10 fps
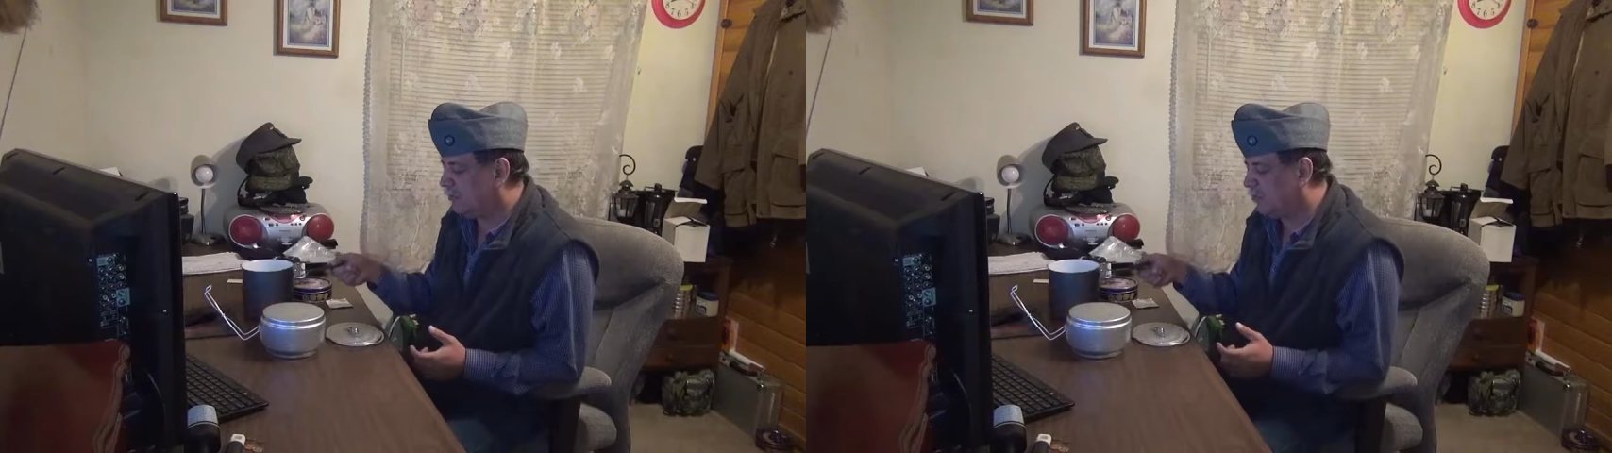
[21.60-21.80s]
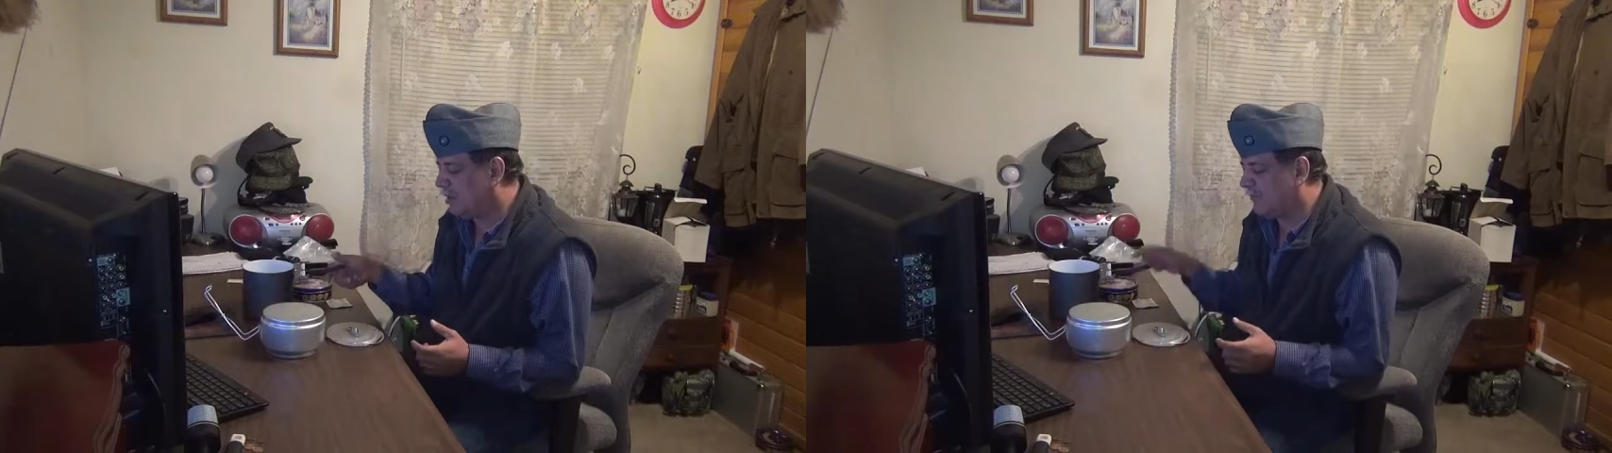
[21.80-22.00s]

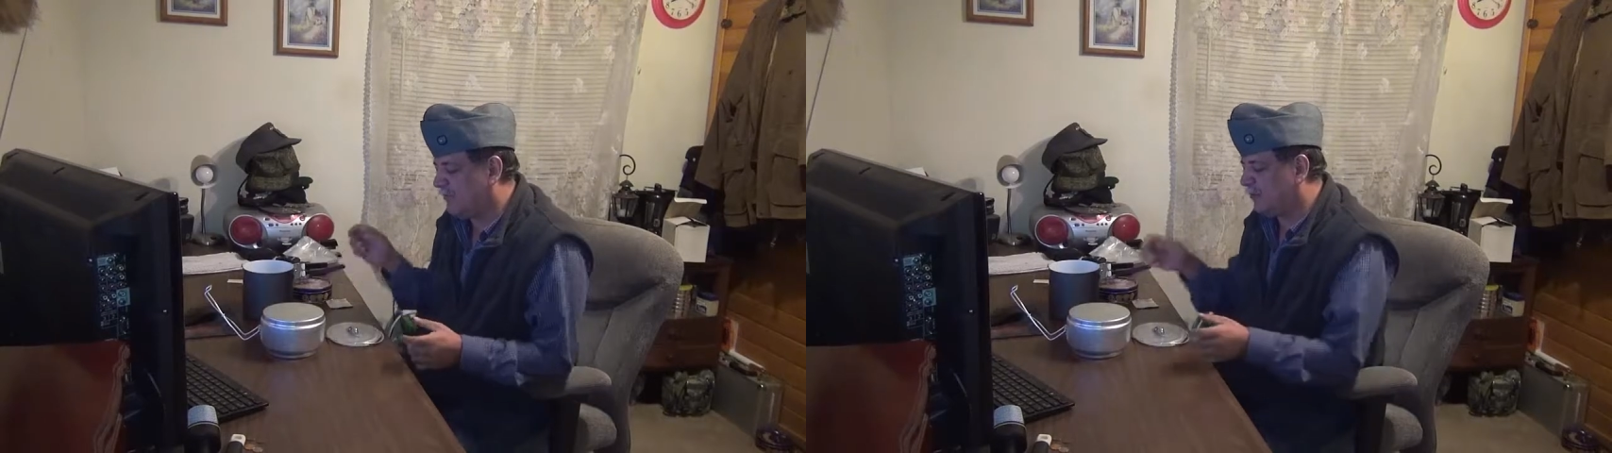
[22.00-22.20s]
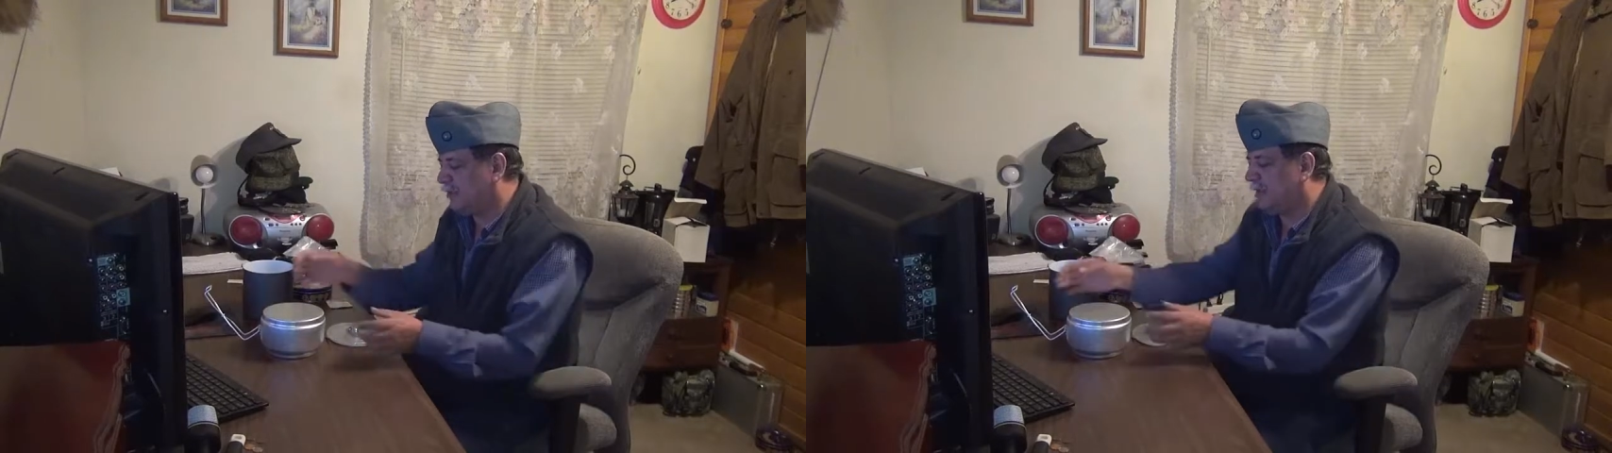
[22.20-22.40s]
the one
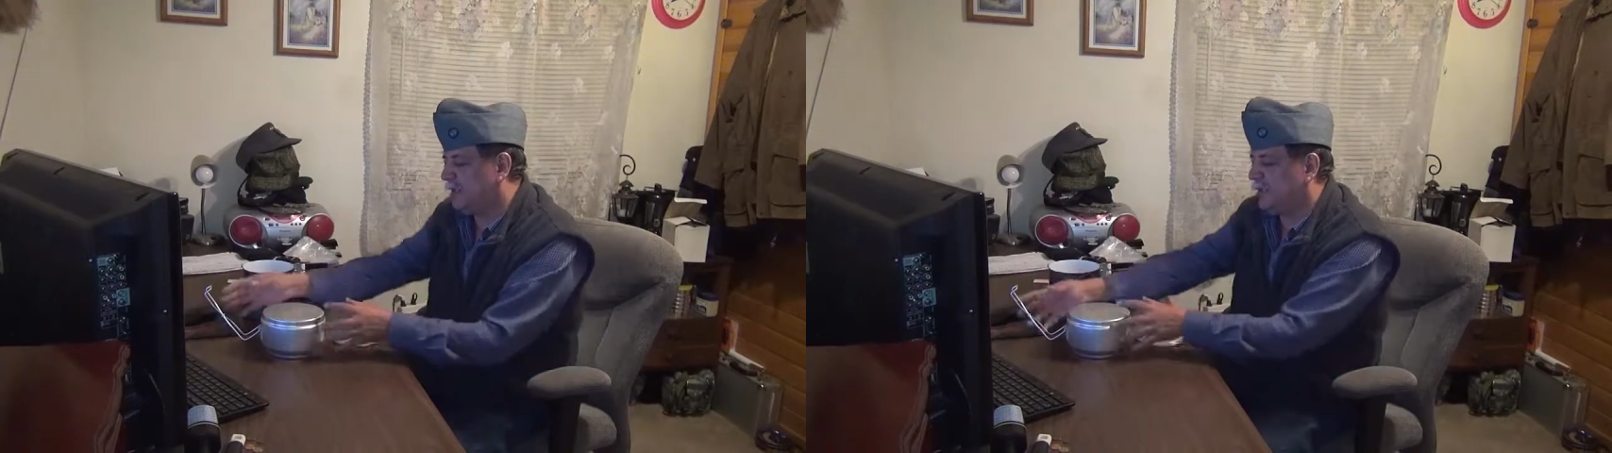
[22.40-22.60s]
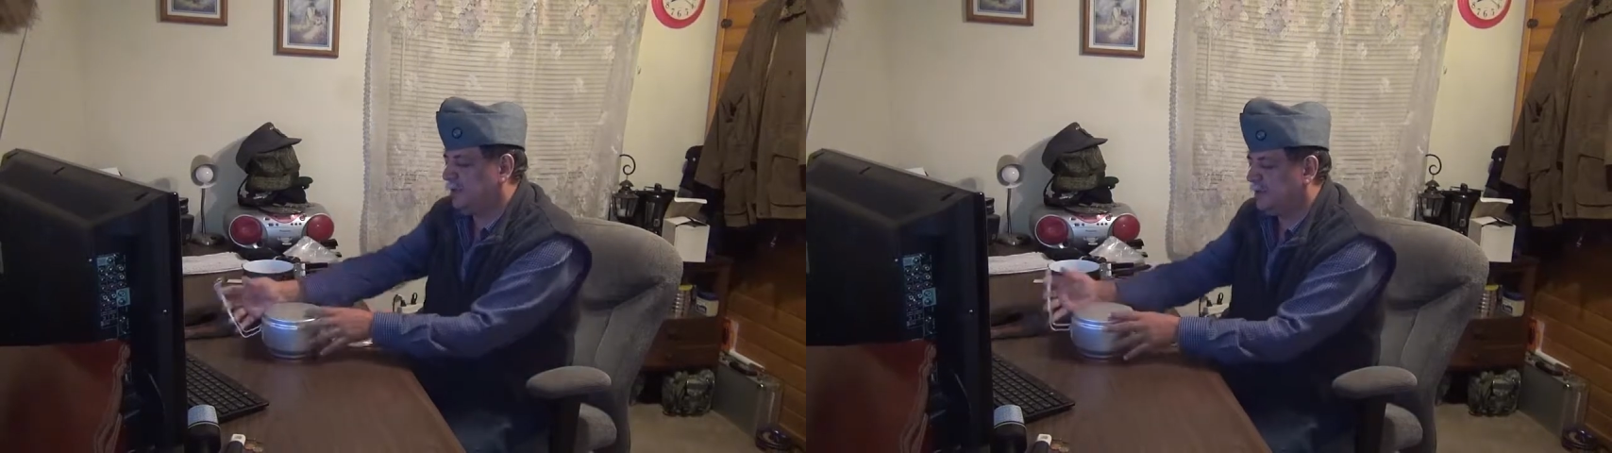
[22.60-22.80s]
for
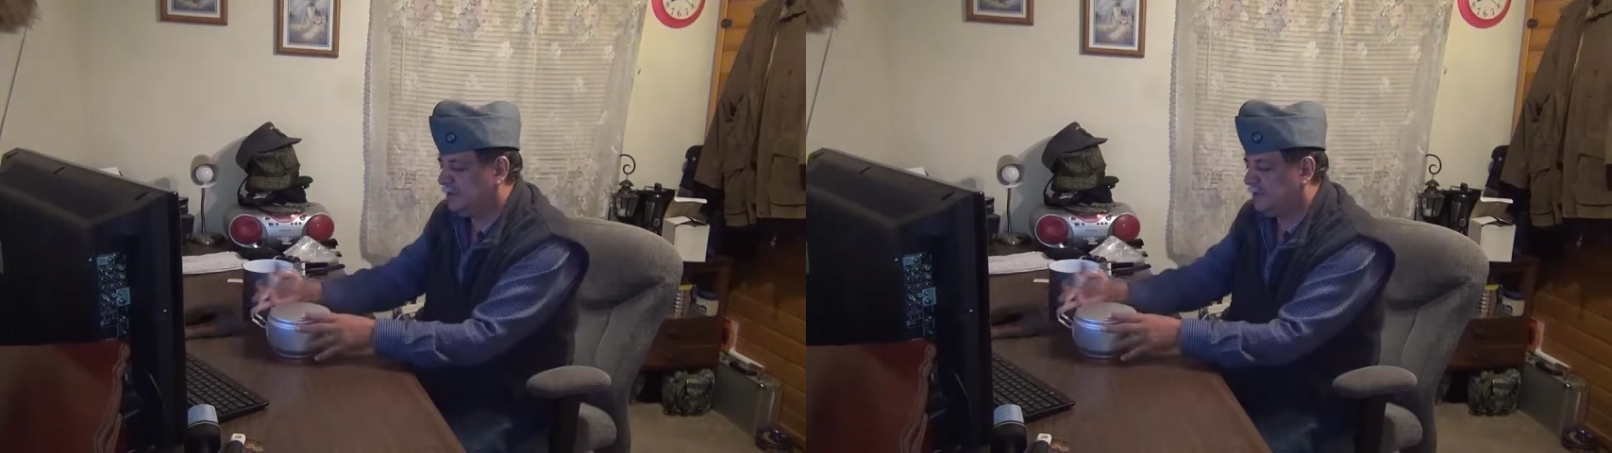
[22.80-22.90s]
the uh,